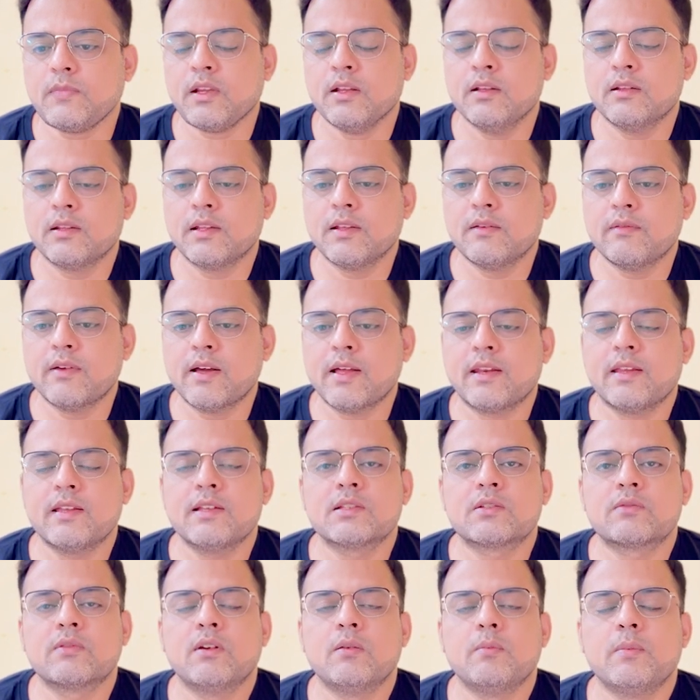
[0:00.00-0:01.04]
the
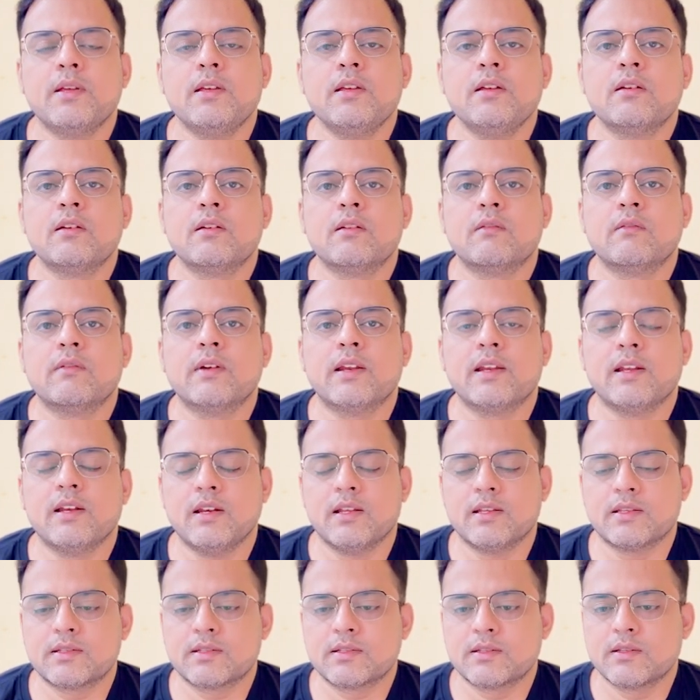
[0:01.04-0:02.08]
variance will be very
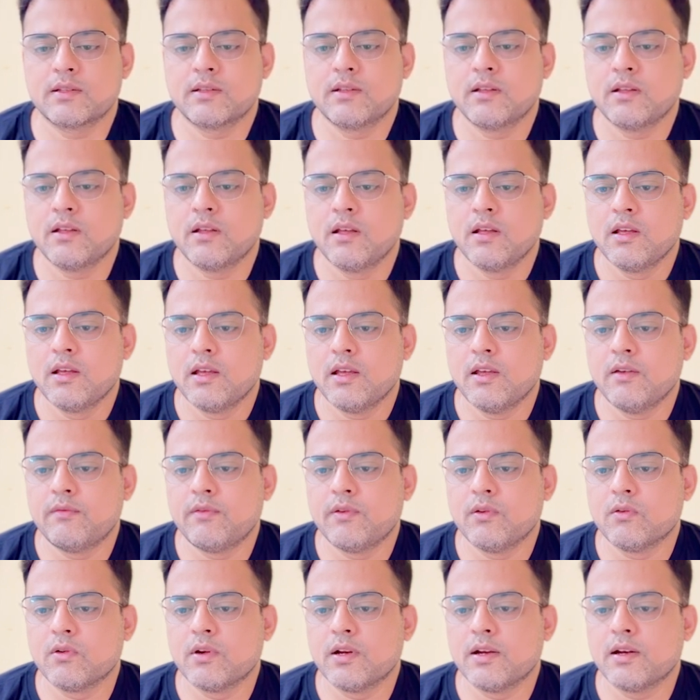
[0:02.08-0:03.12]
less. If
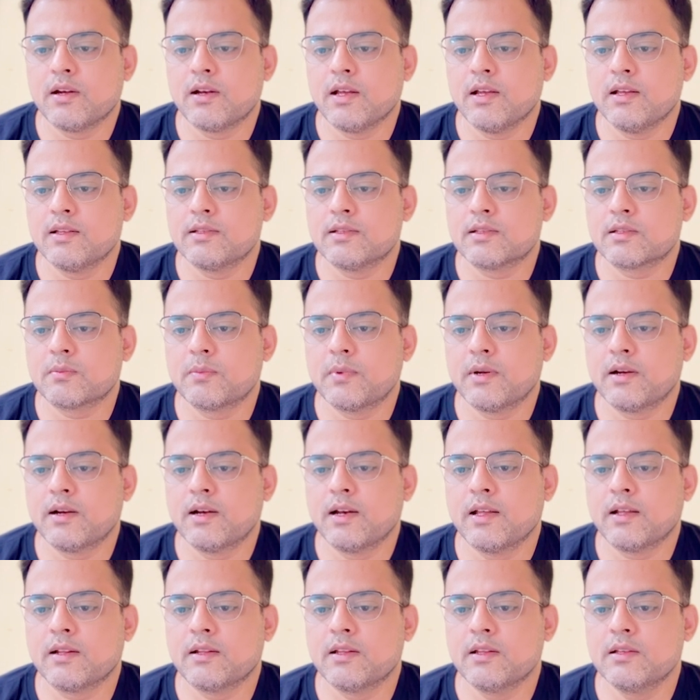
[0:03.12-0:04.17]
your data is spread
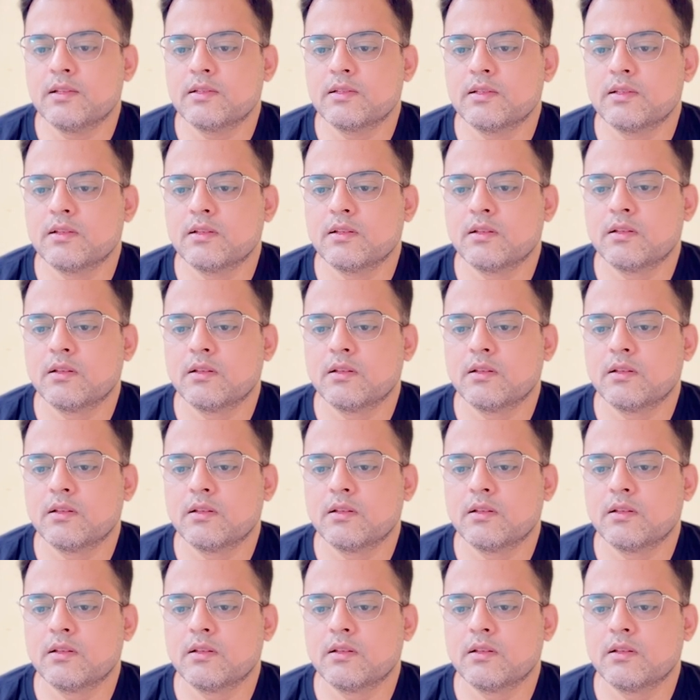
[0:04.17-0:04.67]
like this,